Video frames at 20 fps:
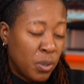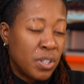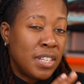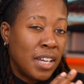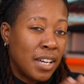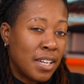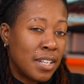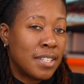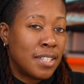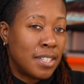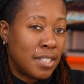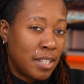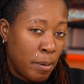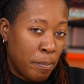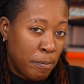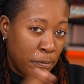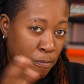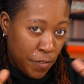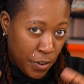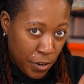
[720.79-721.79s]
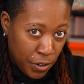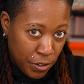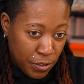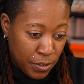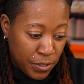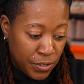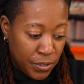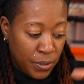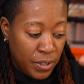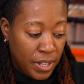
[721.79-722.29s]
gonna take it a step
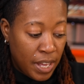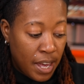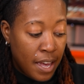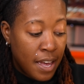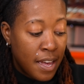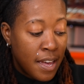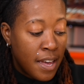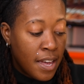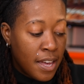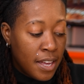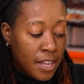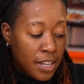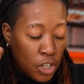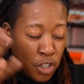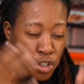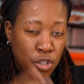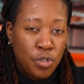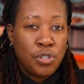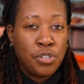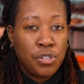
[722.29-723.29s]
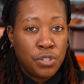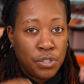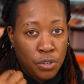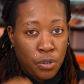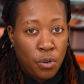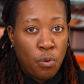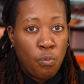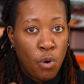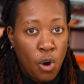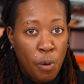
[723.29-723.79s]
further so that it chooses a
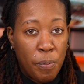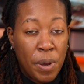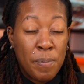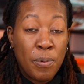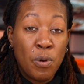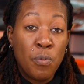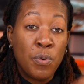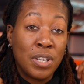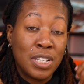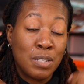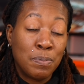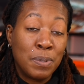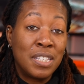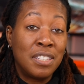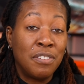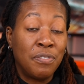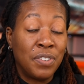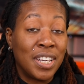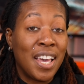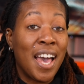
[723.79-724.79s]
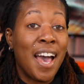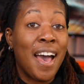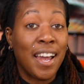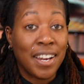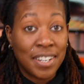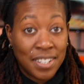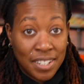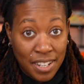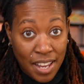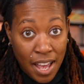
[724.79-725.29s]
certain wallpaper when a specific
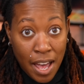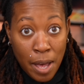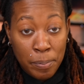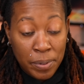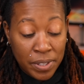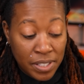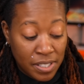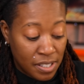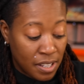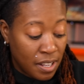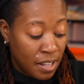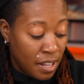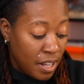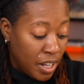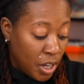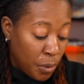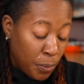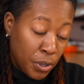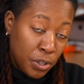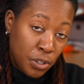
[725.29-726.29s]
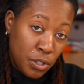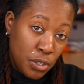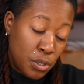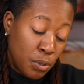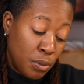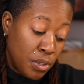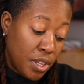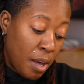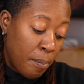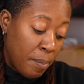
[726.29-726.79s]
action happens. And we're gonna
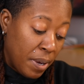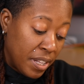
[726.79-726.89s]
do that